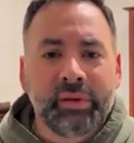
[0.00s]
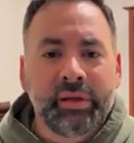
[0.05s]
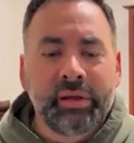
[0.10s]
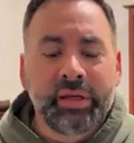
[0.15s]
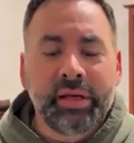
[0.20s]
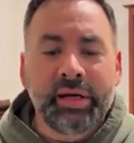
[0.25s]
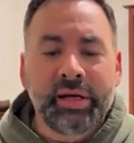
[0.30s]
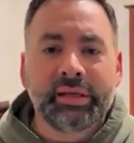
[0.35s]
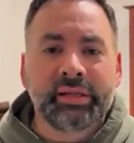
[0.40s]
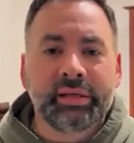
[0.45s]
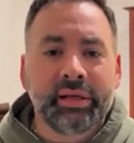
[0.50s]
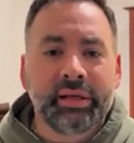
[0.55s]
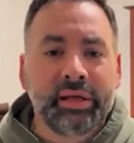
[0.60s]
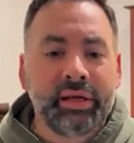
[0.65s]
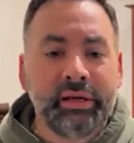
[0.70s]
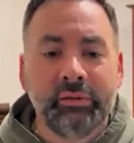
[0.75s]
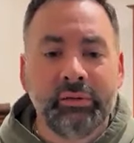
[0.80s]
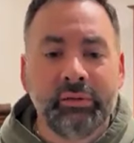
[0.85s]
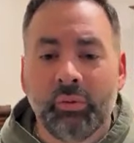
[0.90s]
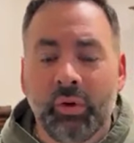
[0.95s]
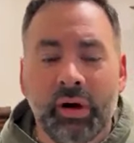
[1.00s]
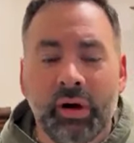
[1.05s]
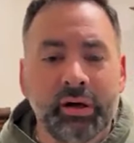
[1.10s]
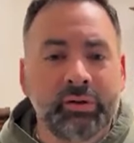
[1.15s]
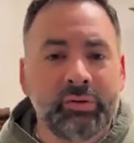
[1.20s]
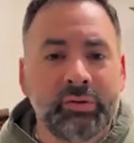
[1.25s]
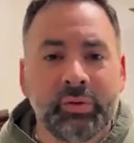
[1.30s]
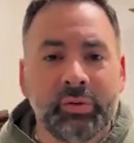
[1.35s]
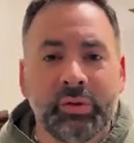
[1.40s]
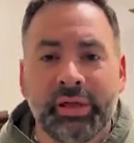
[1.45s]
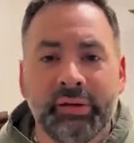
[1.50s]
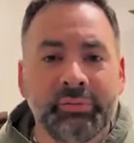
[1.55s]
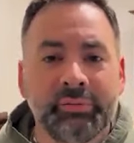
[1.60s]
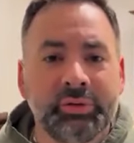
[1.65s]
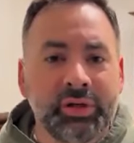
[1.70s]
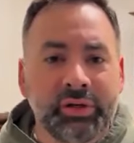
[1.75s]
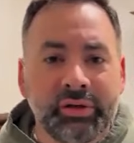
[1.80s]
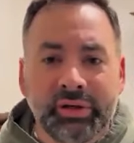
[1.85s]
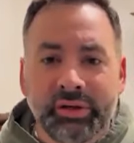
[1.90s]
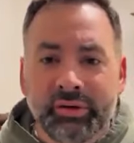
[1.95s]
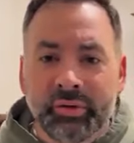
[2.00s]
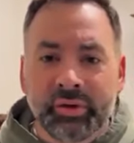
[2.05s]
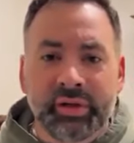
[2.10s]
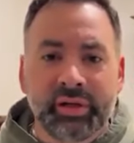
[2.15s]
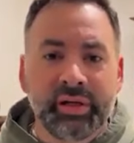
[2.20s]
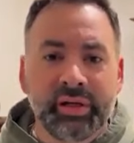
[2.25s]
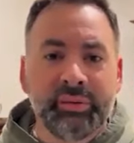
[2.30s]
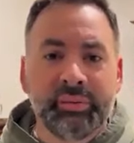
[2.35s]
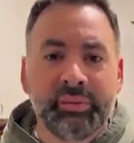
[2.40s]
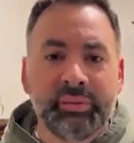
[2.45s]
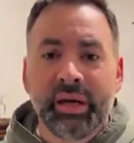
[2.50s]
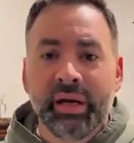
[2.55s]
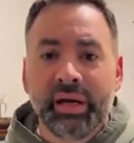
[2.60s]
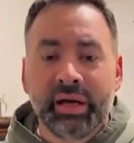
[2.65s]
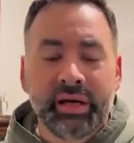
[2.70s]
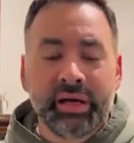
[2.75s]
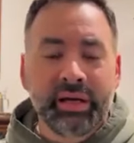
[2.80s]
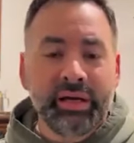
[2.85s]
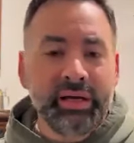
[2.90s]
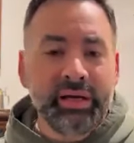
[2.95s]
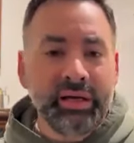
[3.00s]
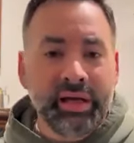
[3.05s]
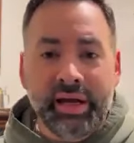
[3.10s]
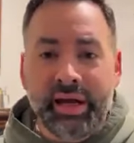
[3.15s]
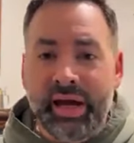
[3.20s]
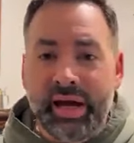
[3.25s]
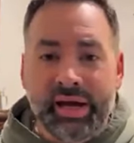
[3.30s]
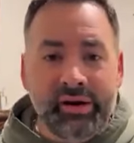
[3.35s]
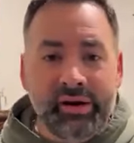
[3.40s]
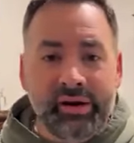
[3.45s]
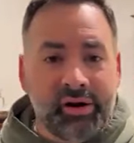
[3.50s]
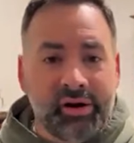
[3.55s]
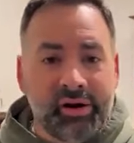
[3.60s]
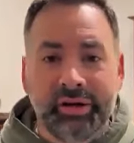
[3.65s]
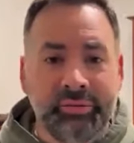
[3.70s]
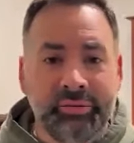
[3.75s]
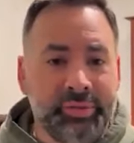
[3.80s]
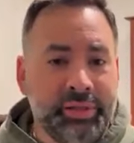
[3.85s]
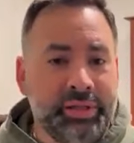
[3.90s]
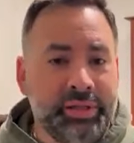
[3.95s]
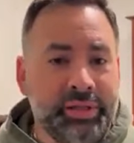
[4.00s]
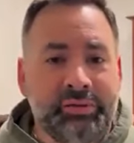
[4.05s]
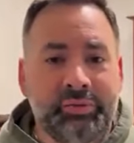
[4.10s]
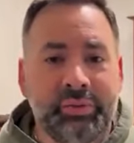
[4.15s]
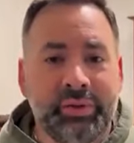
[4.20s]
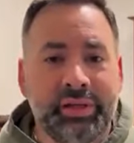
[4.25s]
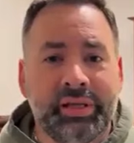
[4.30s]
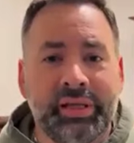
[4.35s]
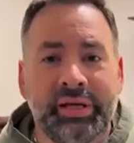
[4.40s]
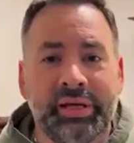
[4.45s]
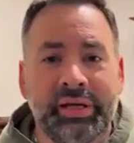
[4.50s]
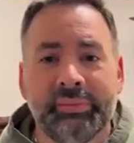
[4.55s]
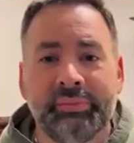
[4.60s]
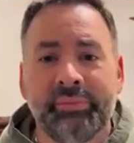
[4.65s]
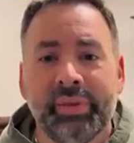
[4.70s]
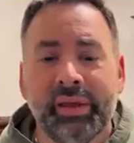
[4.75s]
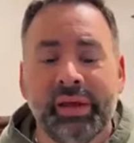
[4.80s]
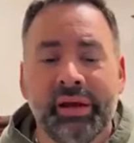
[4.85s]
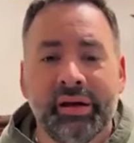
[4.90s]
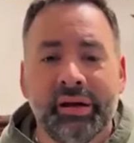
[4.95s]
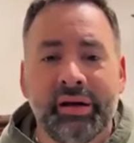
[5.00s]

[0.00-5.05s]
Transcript: Yes, he walked with him, journeyed with him. He had arguments with him.